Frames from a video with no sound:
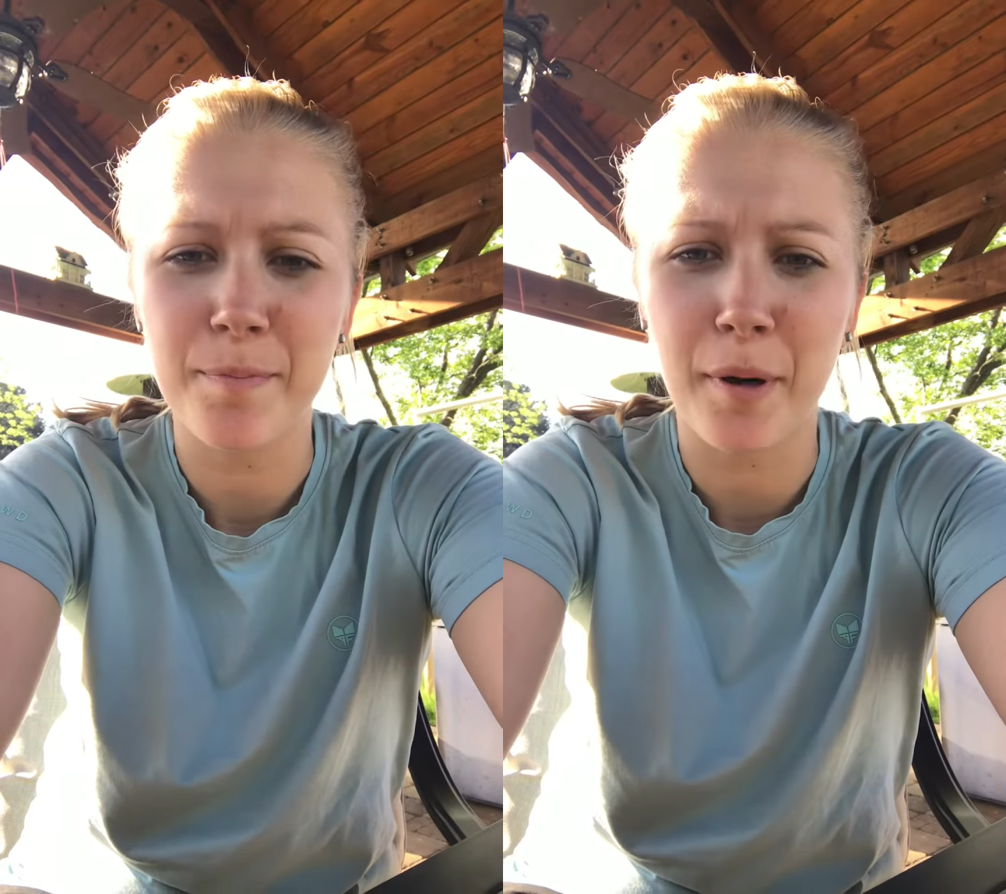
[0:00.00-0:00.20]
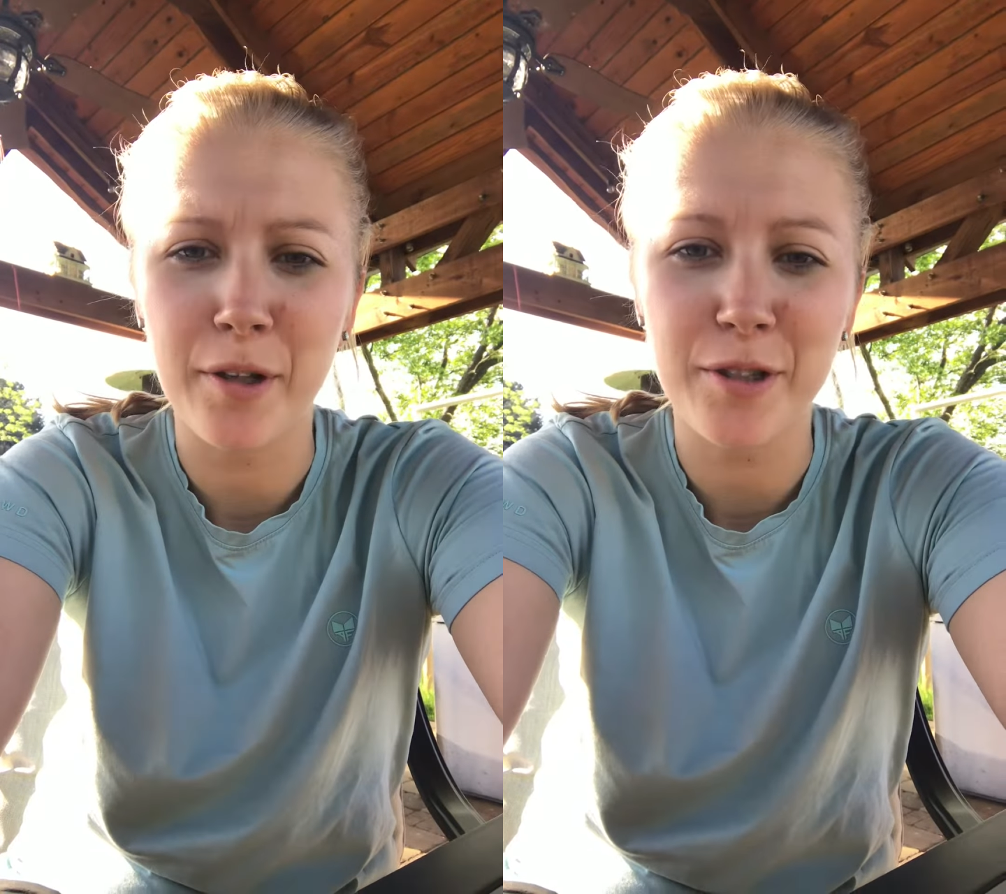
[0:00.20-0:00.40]

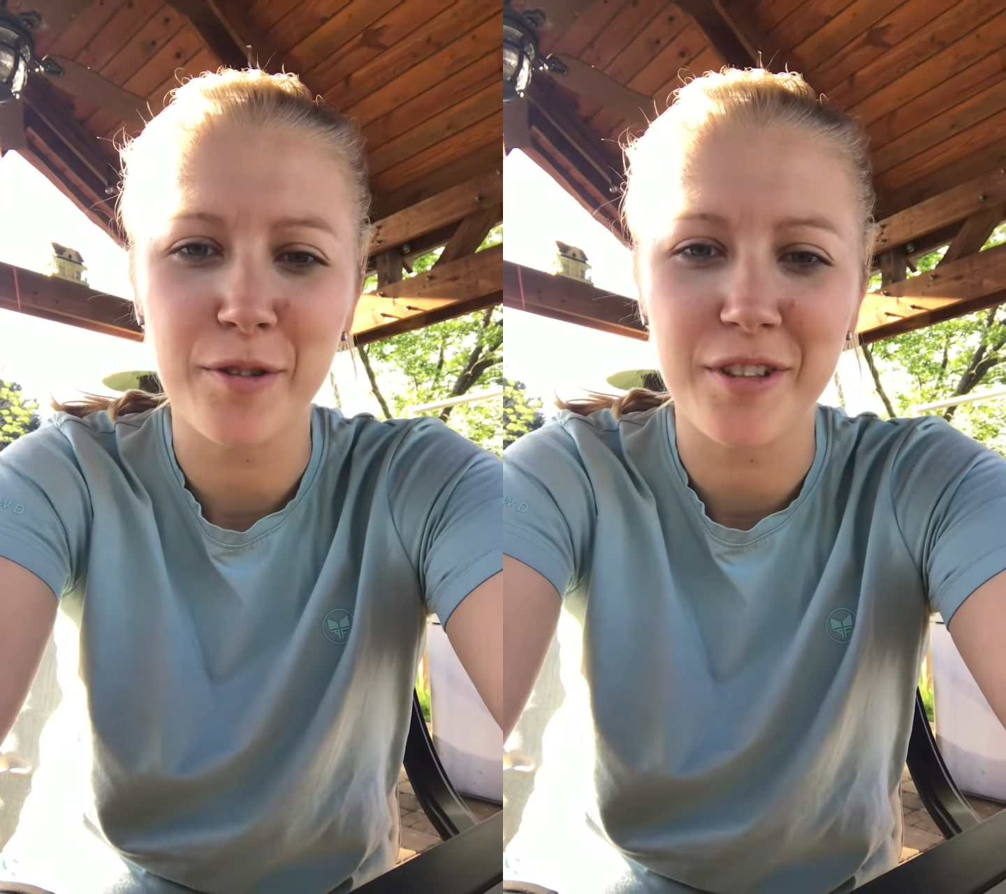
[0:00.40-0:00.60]
Personal